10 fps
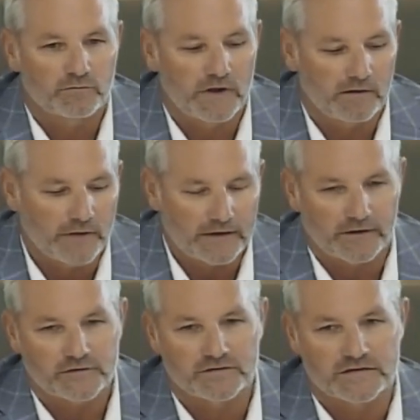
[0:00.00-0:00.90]

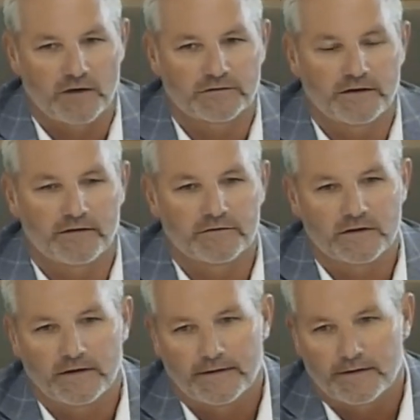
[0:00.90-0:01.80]
regulations out there.
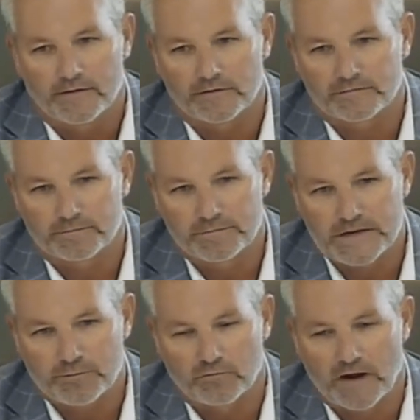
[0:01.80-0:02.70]
There's
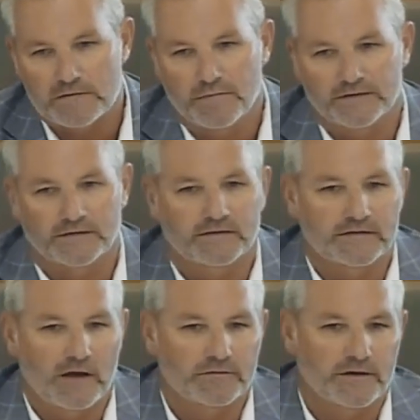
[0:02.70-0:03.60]
people running
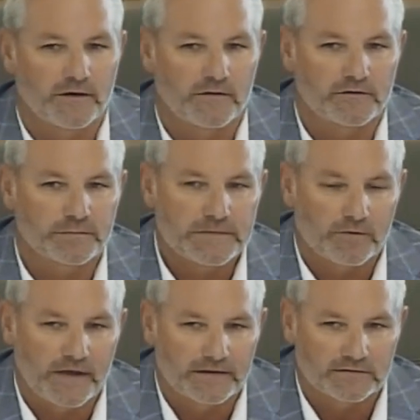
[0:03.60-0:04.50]
businesses out there. There's
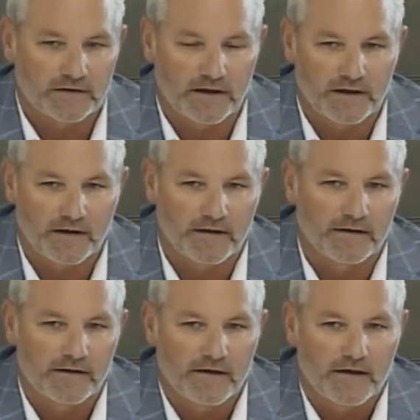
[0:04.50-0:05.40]
people
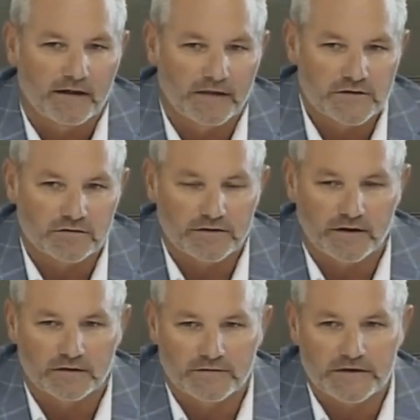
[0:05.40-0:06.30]
that allegedly
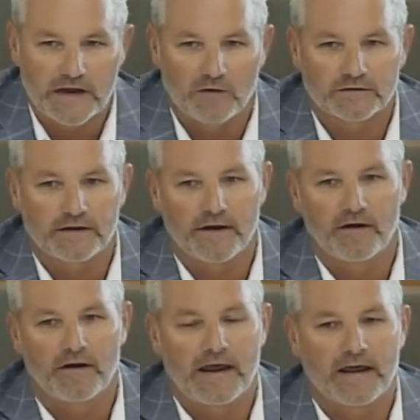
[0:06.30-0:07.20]
are living out
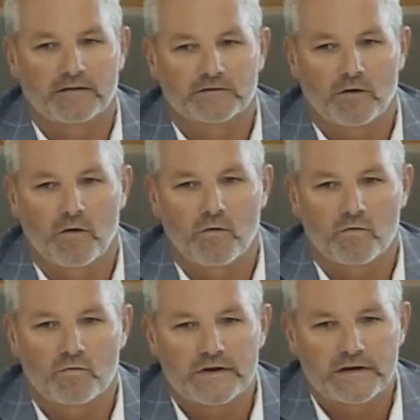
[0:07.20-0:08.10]
there. And so
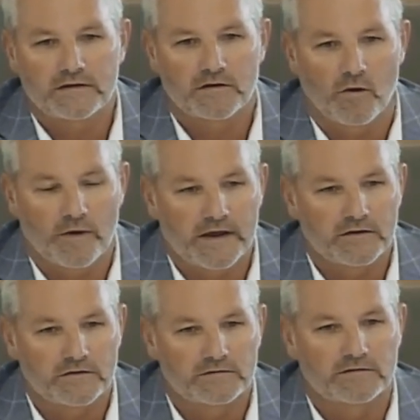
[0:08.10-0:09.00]
we need to go
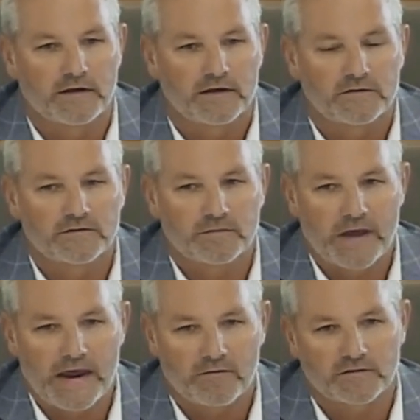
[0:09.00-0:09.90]
in, do some
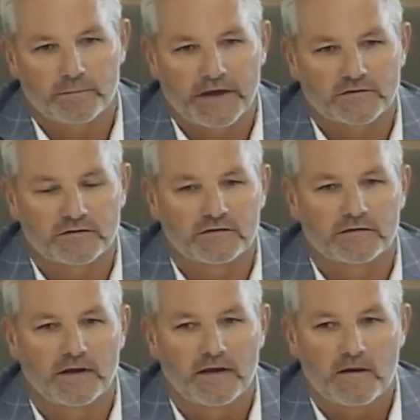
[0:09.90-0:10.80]
hangar
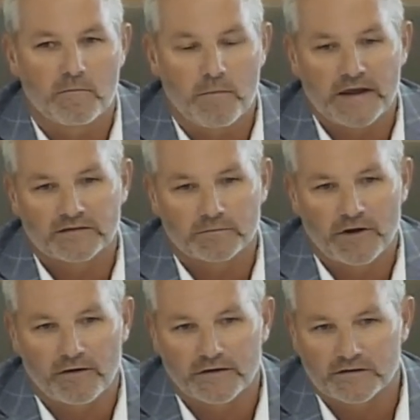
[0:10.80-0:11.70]
inspections, make some
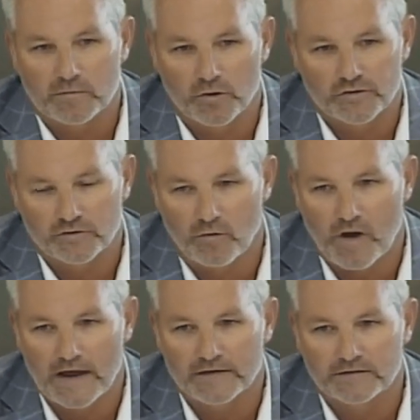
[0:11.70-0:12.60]
areas
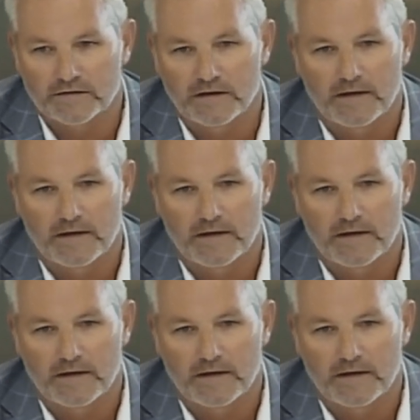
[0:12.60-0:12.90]
commercial-wise,